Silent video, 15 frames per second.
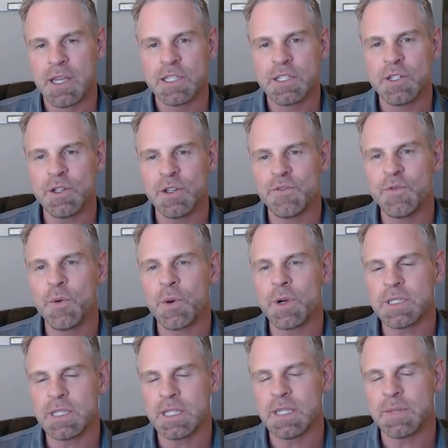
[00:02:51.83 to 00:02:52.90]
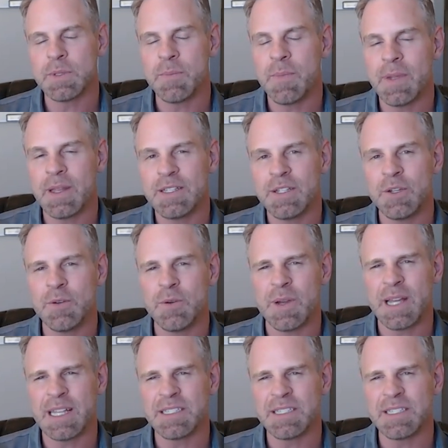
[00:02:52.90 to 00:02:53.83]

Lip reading: still enforcing them to